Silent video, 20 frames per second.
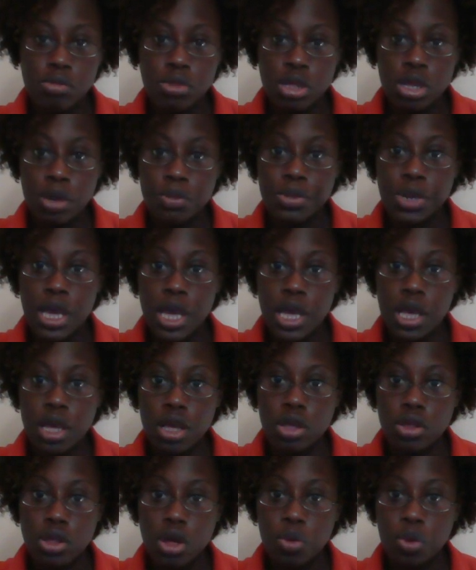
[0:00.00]
Some
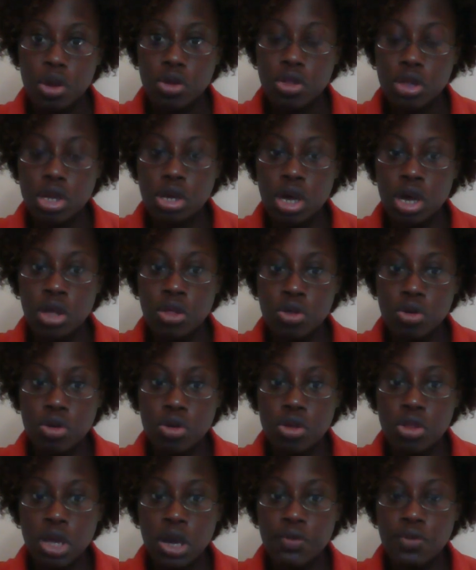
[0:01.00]
days are worse than
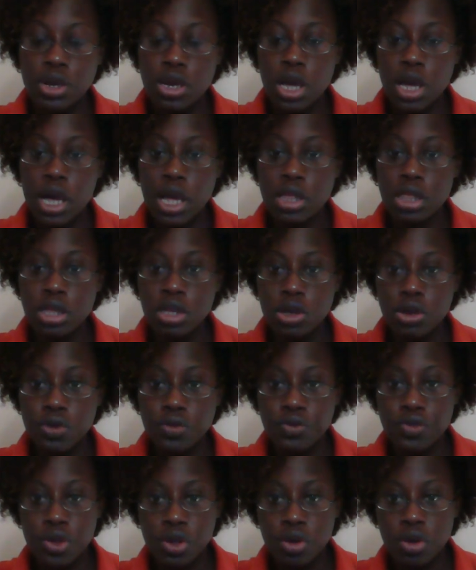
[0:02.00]
others. Every day I still
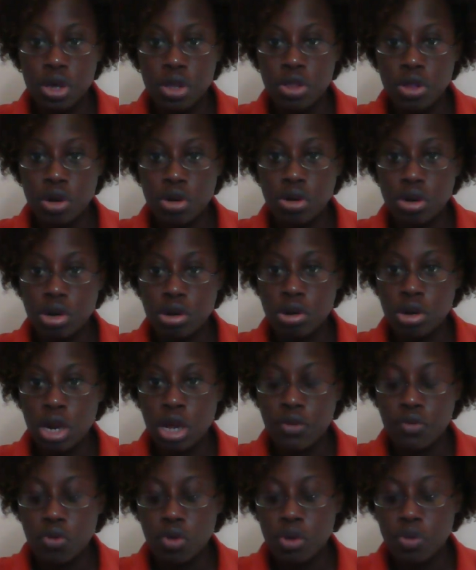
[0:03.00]
feel a certain
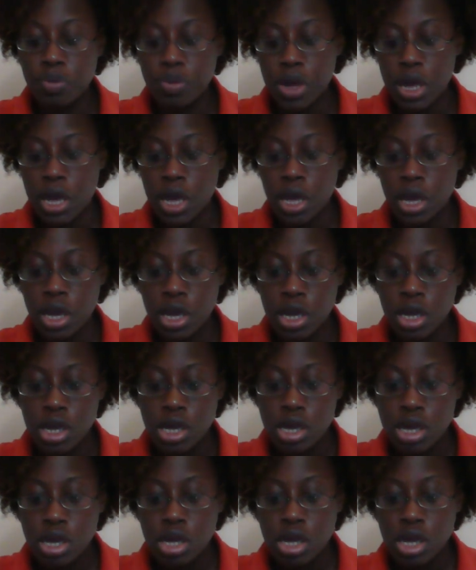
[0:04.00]
level of pain,
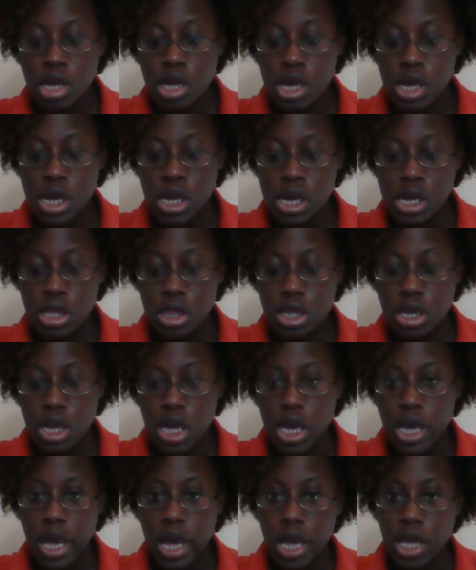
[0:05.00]
and
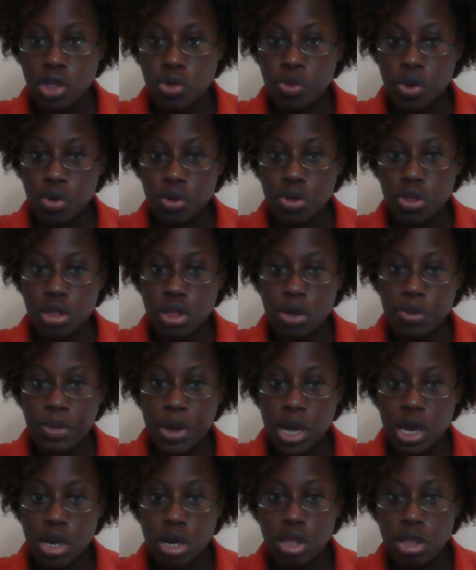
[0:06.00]
today I experienced some
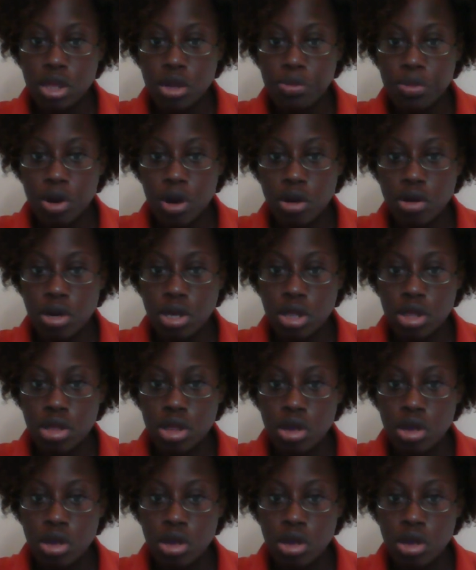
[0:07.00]
pain and some burning.